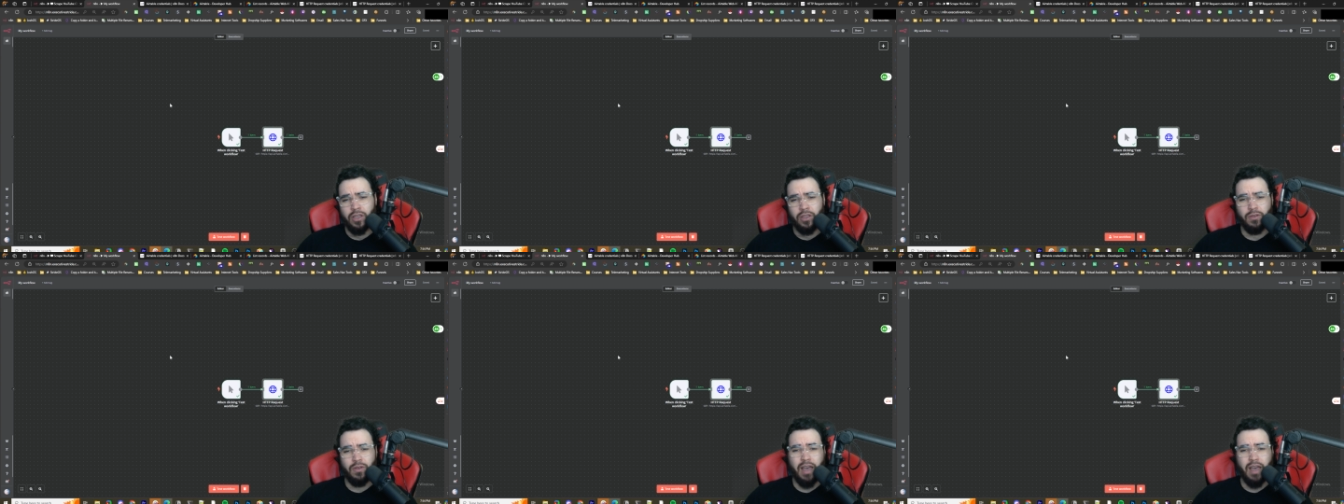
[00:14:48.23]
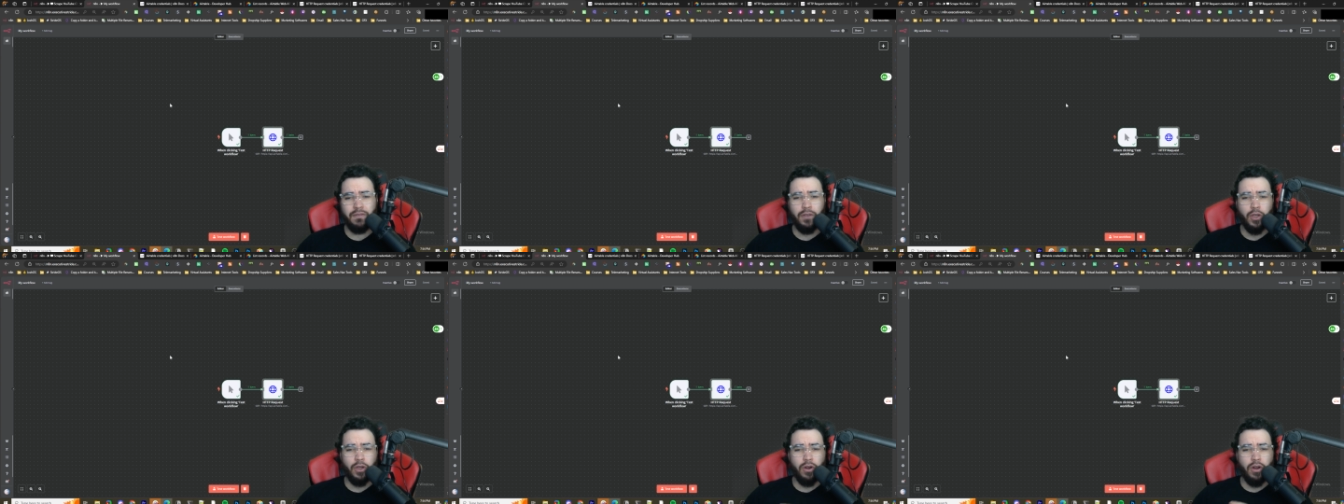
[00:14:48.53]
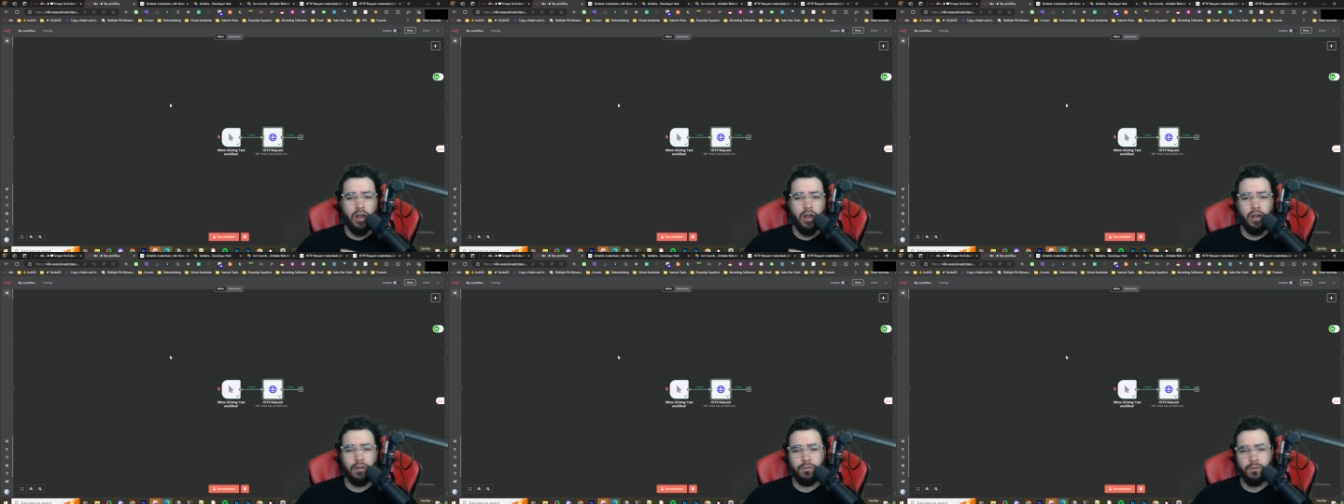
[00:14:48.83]
you have a good
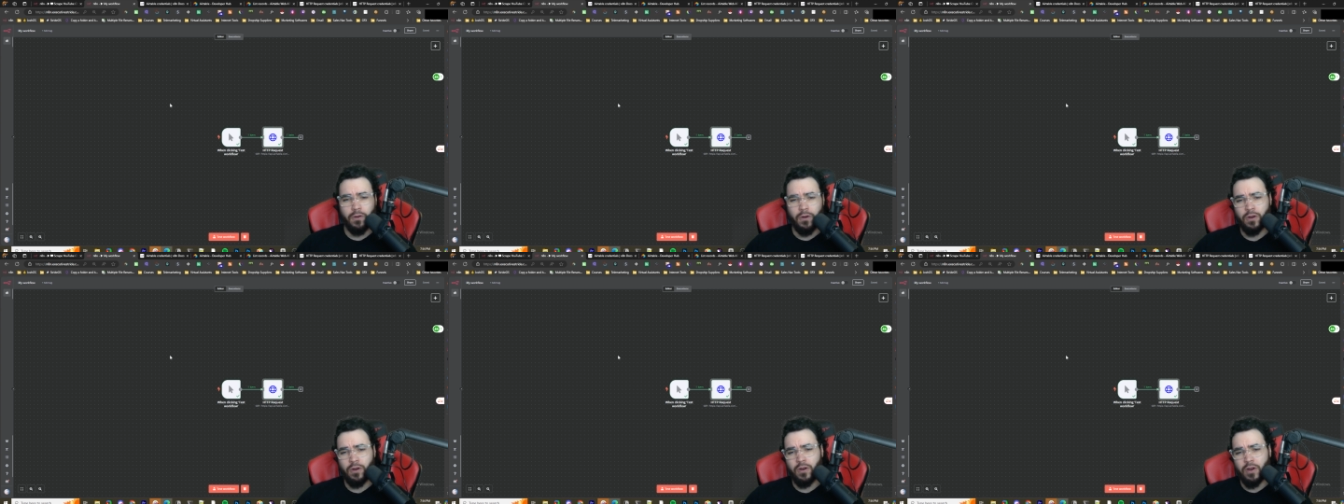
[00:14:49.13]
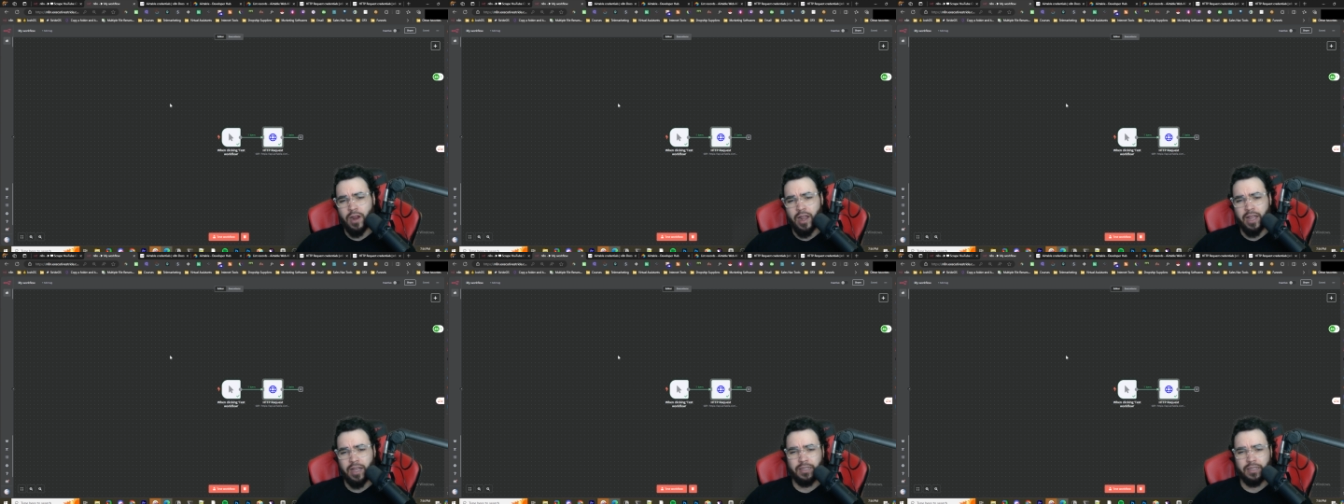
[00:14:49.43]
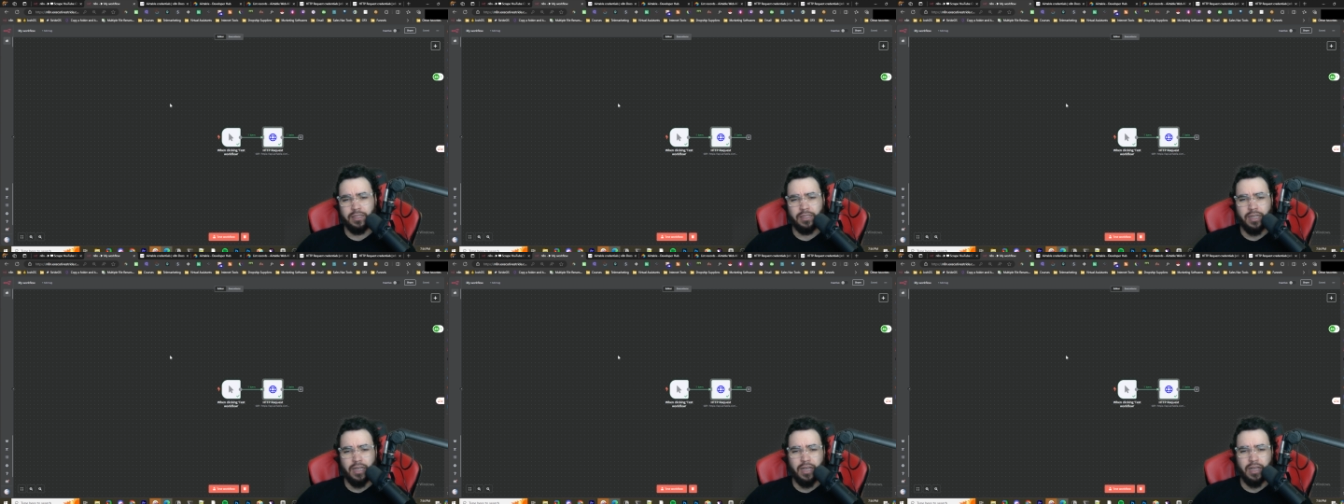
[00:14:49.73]
offer
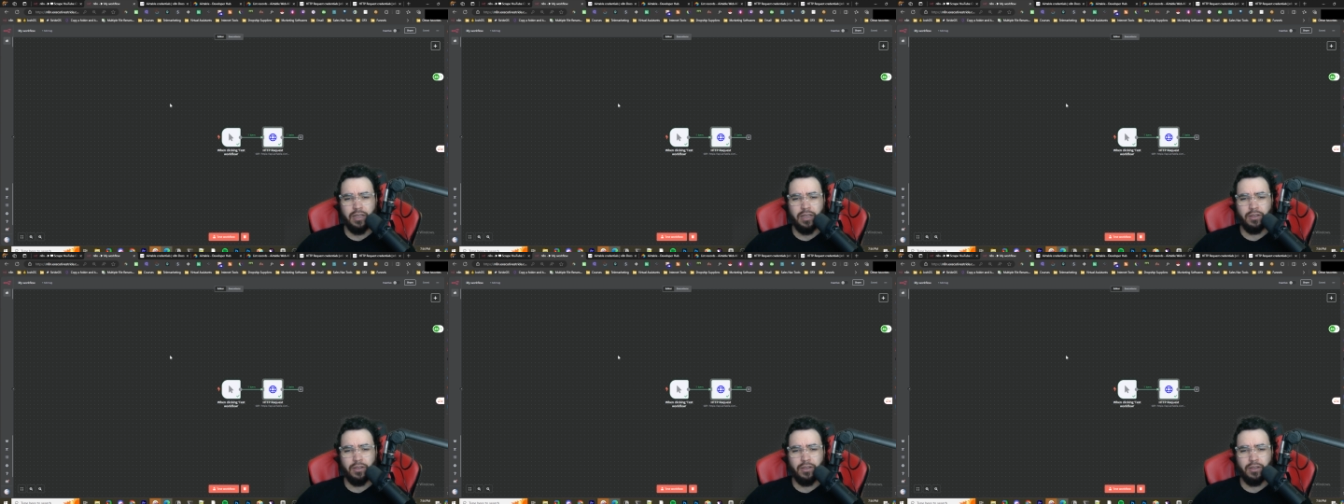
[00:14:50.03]
and uh,